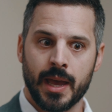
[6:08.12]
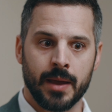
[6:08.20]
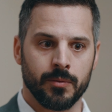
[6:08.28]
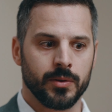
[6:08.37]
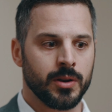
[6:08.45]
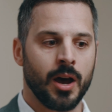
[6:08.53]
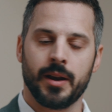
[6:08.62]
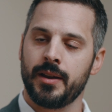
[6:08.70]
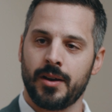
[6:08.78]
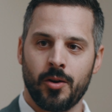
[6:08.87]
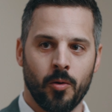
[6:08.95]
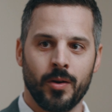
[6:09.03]
And not in
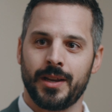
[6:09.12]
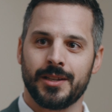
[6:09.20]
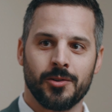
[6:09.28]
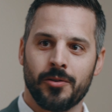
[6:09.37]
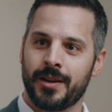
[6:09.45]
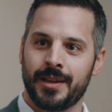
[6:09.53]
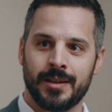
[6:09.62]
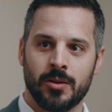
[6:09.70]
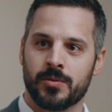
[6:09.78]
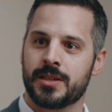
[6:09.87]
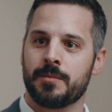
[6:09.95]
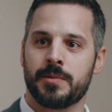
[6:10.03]
a hoity toity,
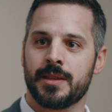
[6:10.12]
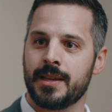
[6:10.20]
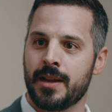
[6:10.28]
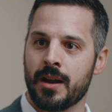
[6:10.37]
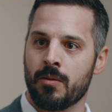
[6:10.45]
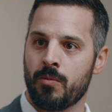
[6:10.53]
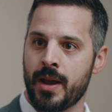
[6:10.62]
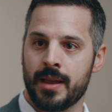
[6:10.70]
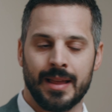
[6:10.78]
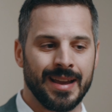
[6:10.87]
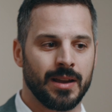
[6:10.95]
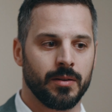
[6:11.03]
nose up in the air way,
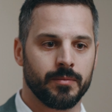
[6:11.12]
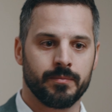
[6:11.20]
like